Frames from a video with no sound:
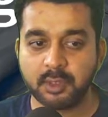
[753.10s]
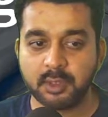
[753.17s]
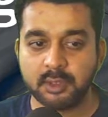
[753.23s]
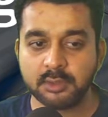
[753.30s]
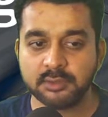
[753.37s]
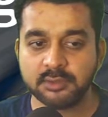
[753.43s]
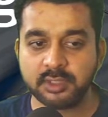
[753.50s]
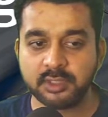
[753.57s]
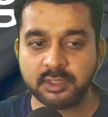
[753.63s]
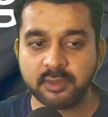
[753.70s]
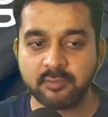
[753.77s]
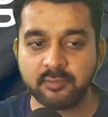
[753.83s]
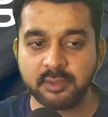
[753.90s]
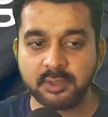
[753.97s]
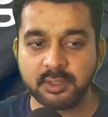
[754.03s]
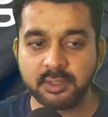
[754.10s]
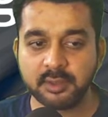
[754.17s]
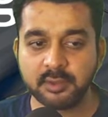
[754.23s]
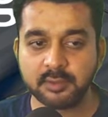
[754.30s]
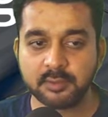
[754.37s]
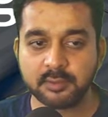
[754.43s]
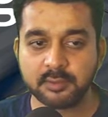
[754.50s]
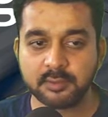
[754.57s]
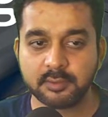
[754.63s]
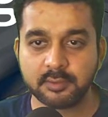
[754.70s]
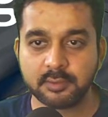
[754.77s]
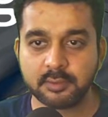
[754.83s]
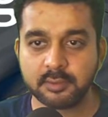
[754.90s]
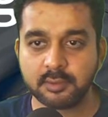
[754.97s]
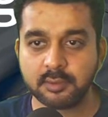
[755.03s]
checked everything,
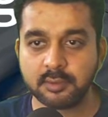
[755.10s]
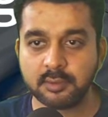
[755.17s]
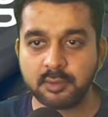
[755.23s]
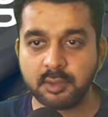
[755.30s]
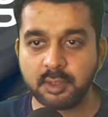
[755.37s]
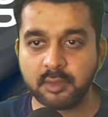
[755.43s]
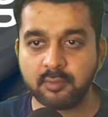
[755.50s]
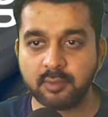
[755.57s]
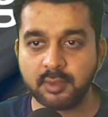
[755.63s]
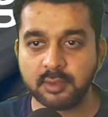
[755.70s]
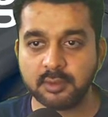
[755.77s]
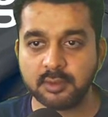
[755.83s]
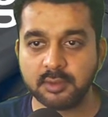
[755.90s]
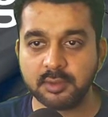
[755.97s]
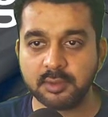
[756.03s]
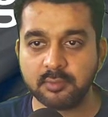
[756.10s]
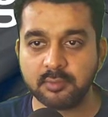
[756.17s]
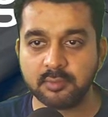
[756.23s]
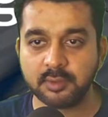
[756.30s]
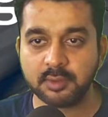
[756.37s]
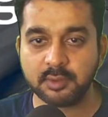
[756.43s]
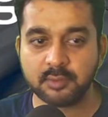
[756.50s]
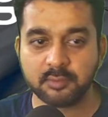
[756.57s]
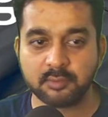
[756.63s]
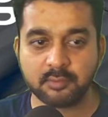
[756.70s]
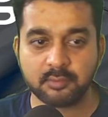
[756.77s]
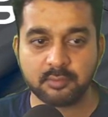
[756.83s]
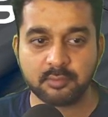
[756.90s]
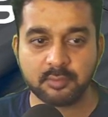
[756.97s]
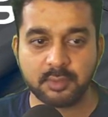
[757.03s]
like whether the
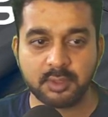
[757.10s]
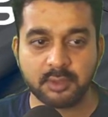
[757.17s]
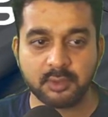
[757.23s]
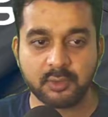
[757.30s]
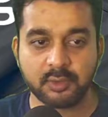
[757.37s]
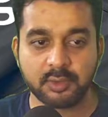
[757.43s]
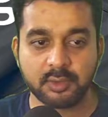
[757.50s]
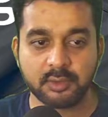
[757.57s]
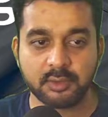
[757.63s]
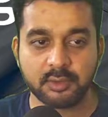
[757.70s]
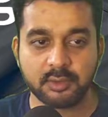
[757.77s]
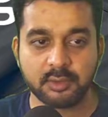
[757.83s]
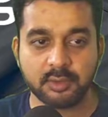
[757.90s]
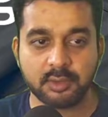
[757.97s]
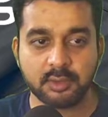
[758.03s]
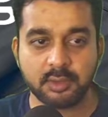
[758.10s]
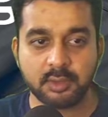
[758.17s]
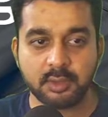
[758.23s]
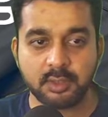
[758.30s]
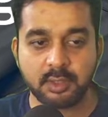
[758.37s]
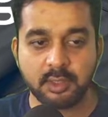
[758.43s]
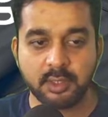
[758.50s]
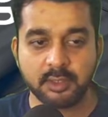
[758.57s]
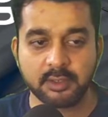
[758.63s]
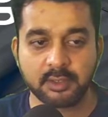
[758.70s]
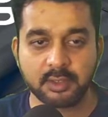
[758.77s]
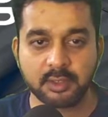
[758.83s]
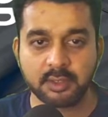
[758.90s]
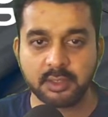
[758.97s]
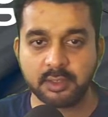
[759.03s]
particular links
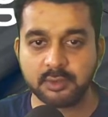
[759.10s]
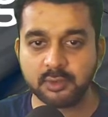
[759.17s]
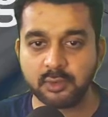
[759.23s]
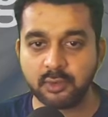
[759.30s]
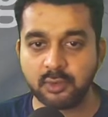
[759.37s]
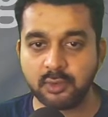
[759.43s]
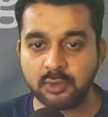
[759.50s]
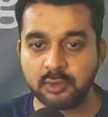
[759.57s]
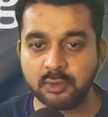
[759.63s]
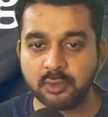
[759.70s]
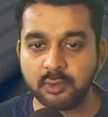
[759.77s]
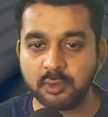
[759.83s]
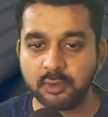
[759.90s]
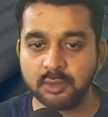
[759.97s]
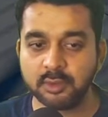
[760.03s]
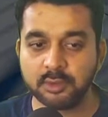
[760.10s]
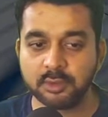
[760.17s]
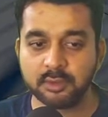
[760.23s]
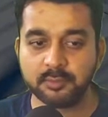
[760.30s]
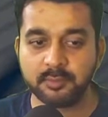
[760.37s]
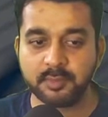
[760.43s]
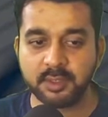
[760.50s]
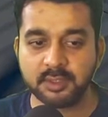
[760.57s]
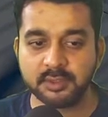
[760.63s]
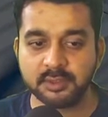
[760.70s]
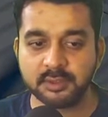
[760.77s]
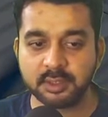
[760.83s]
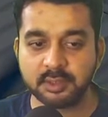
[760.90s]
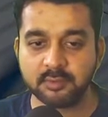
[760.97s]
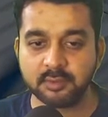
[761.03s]
are correct or not on all the pages
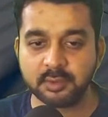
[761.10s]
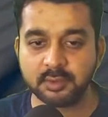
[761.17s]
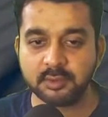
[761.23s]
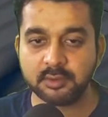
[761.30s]
that were